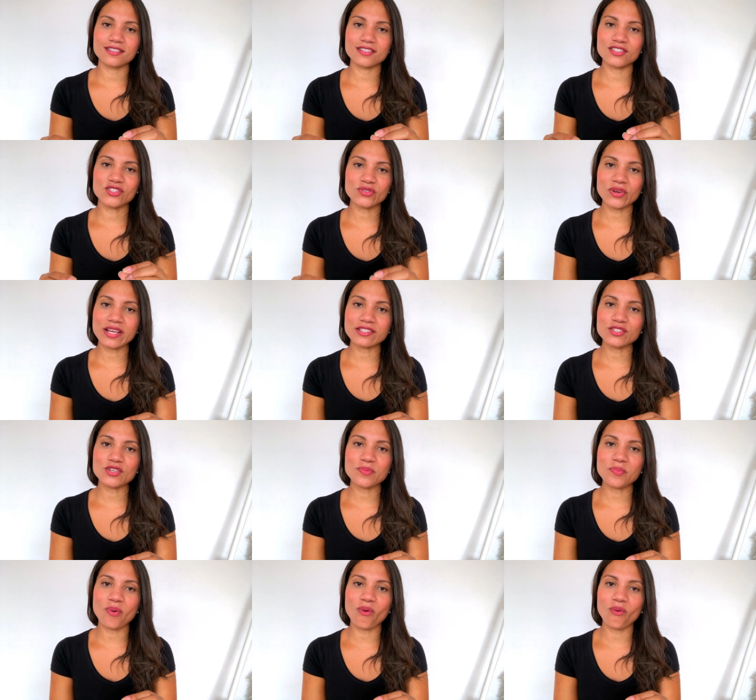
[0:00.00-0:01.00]
straight to
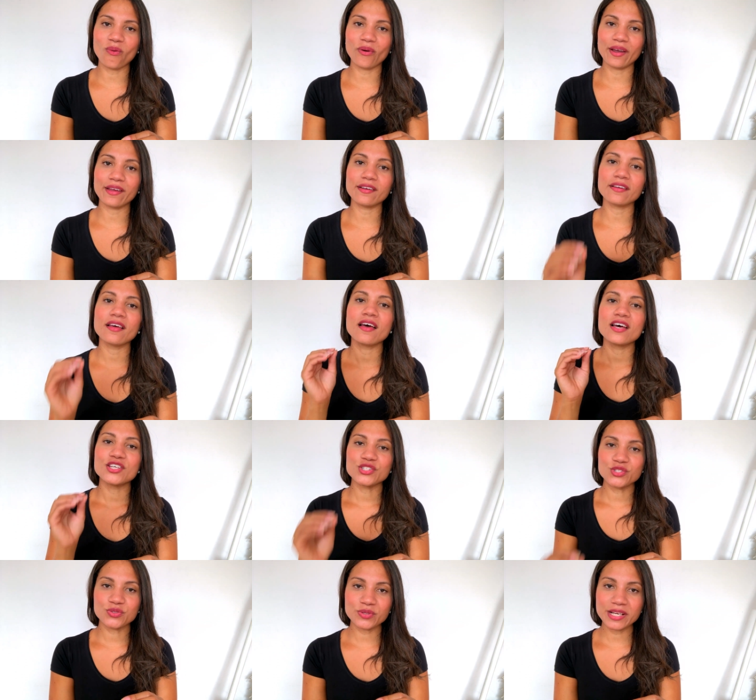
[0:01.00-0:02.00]
the point
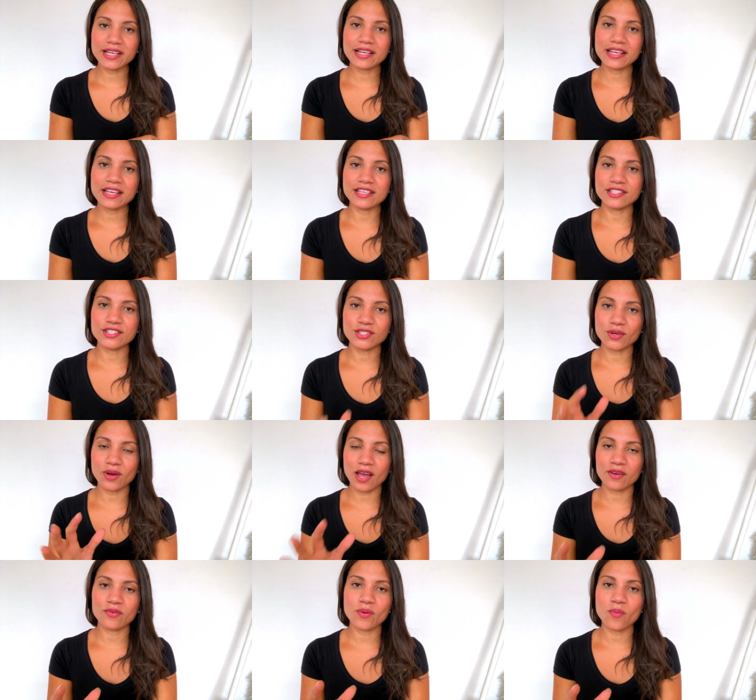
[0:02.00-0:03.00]
3D, so
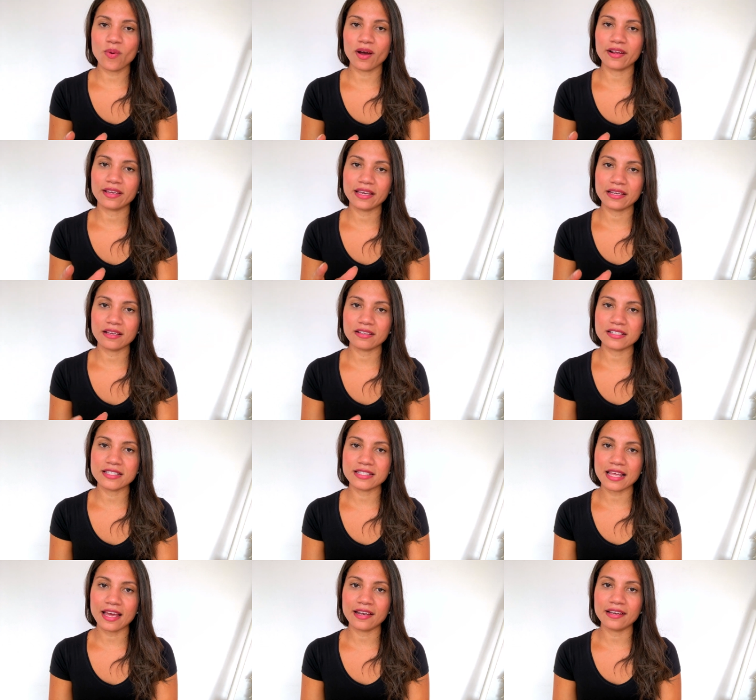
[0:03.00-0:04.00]
everyone can
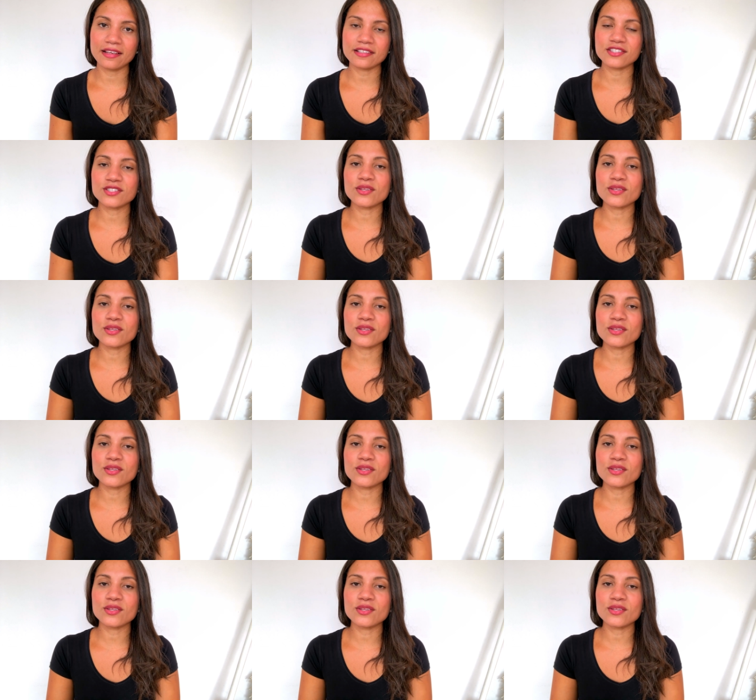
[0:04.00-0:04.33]
understand it.